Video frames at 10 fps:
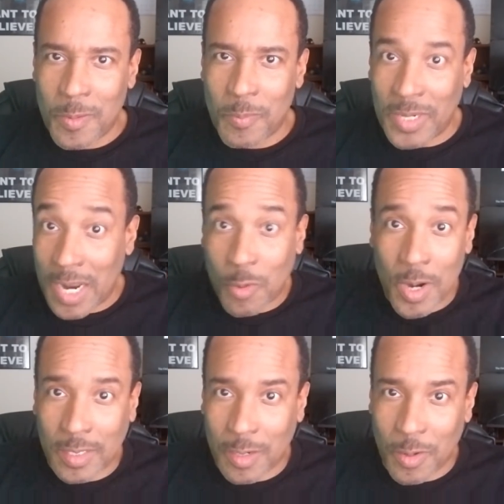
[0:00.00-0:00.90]
but they're
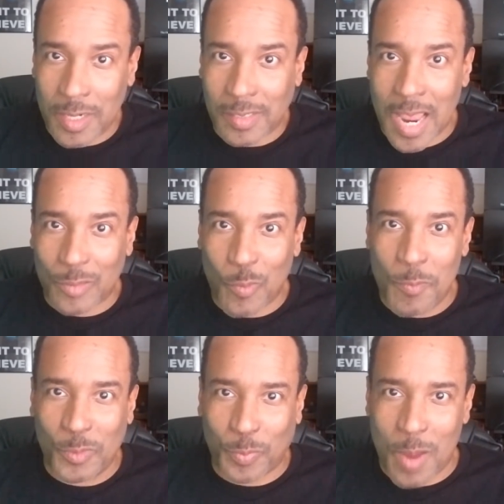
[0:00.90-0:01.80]
quick to criticize
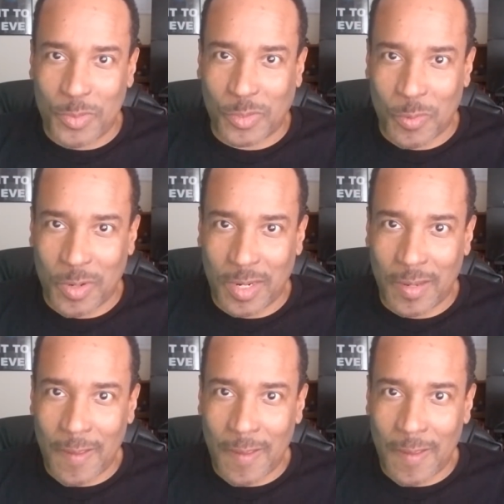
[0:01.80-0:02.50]
women's promiscuity.